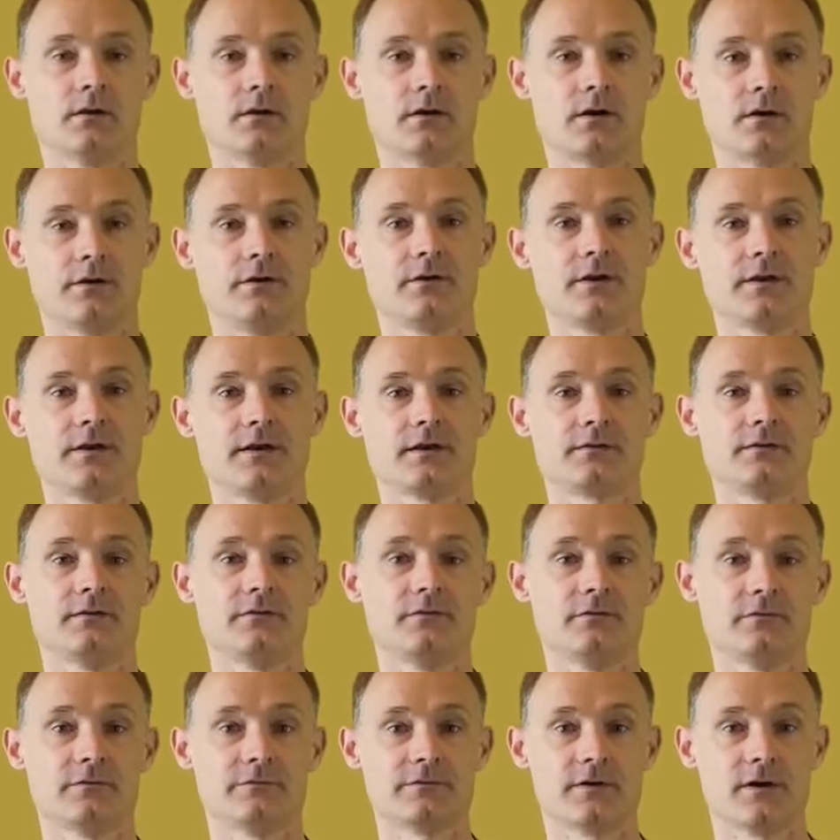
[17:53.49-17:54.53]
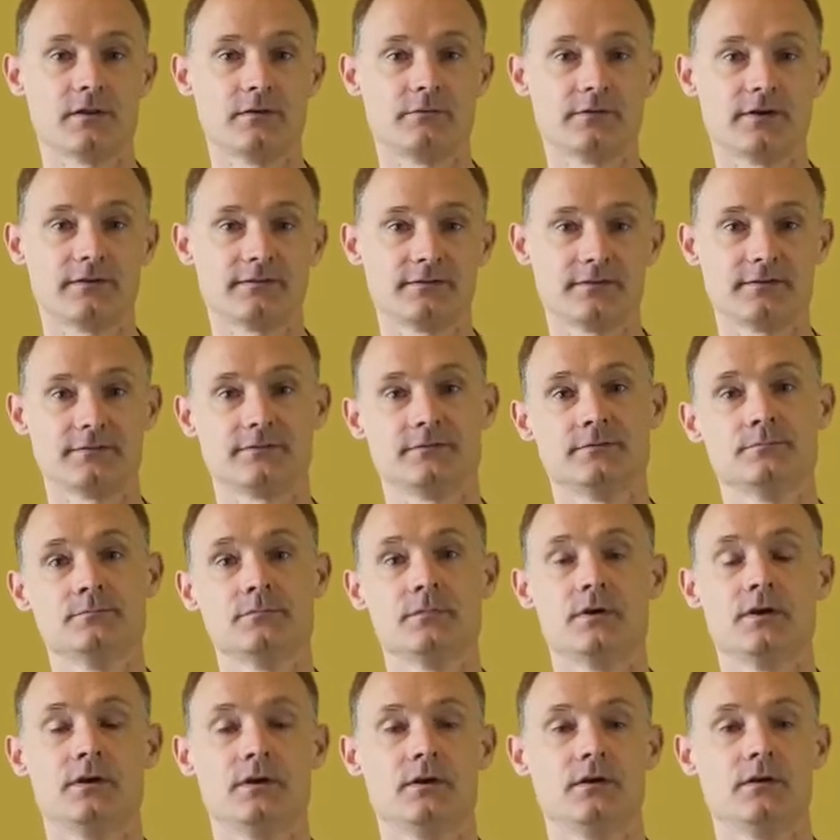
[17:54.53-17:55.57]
Are you connecting to a fall arrest system?